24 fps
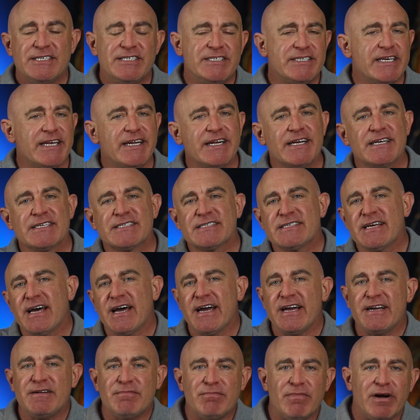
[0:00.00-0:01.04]
Setting
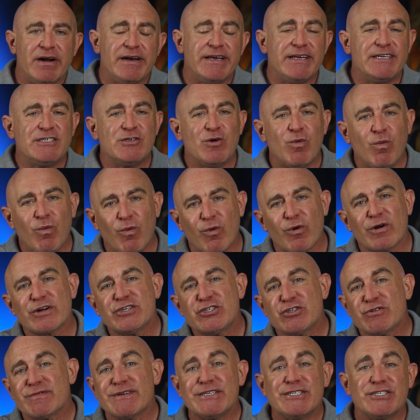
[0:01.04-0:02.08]
aside money
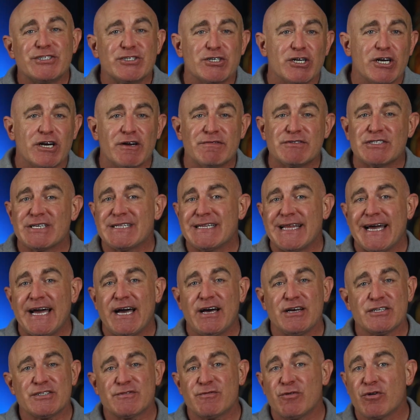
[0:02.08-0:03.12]
towards your reserves
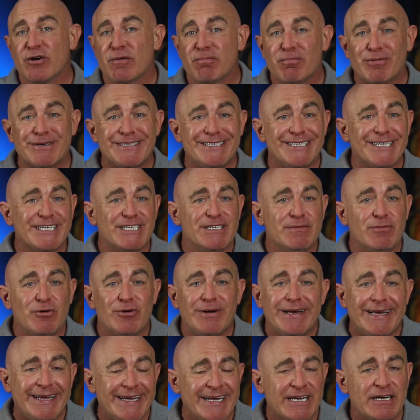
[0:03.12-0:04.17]
allows for
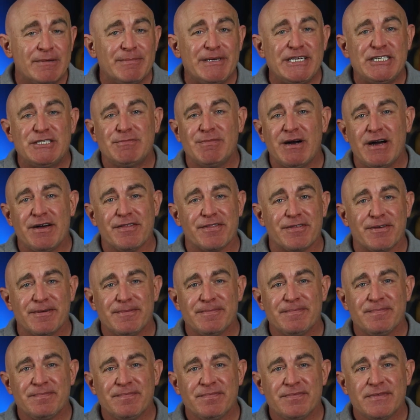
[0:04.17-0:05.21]
predictable income each month.
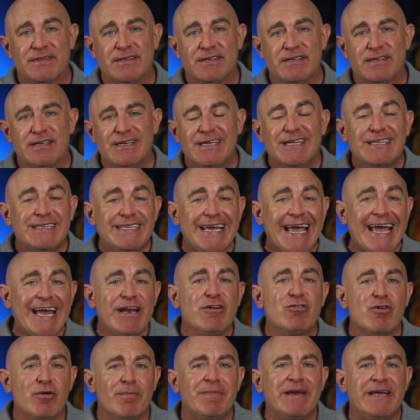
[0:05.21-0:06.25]
The
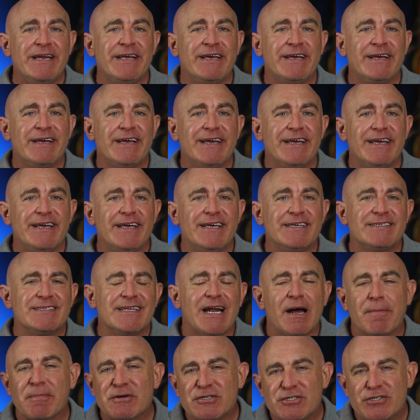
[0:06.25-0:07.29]
annual meeting is
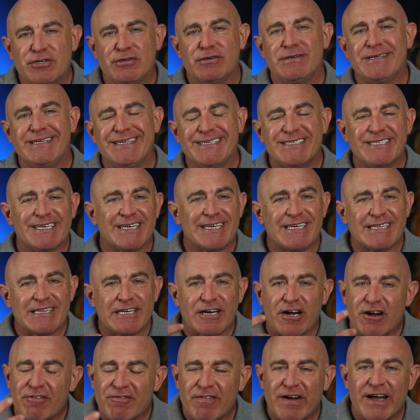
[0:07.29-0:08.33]
an opportunity to
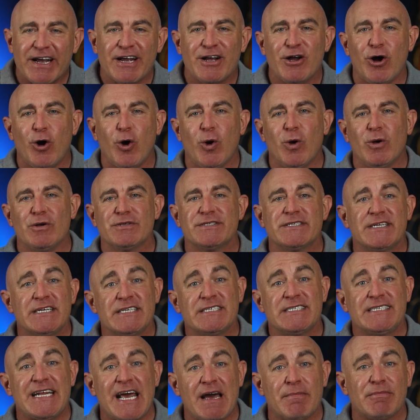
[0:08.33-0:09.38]
clarify goals and
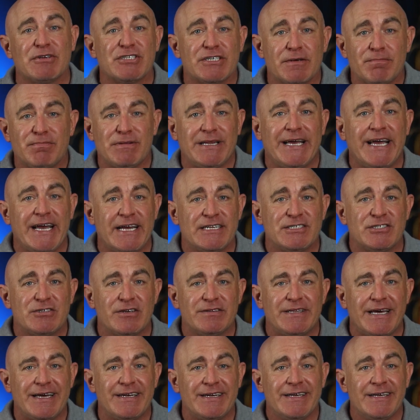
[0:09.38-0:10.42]
establish a plan
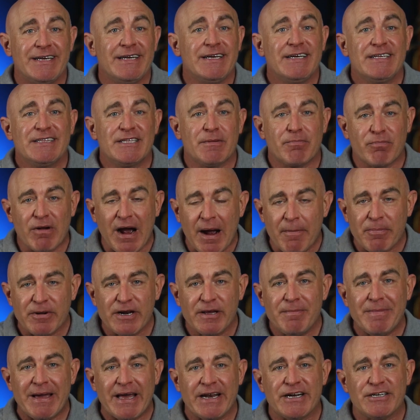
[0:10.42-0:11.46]
so that the
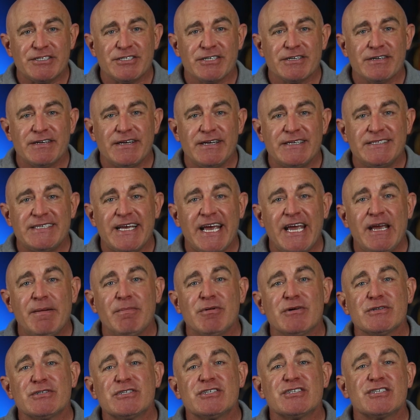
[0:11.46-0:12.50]
property manager is
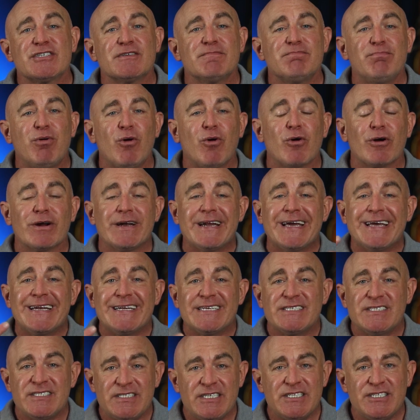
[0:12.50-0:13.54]
able to support and
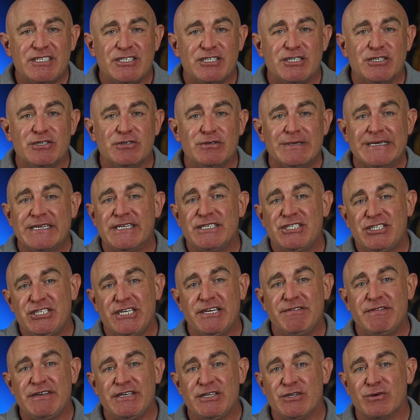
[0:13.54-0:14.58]
assist you in
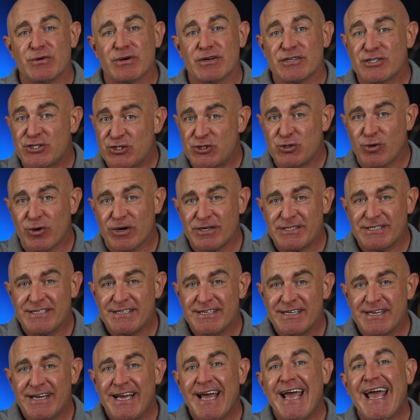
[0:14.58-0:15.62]
achieving your short
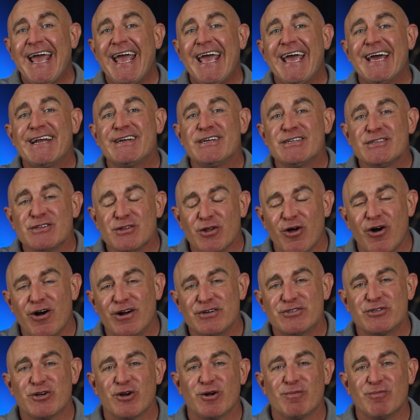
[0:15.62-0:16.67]
and
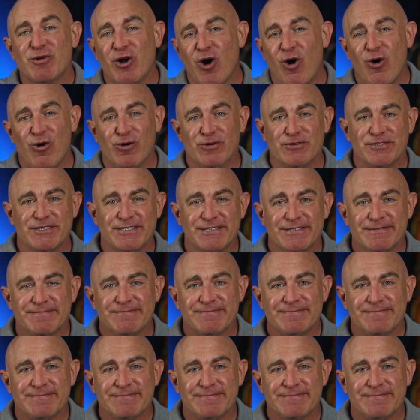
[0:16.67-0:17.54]
long term goals.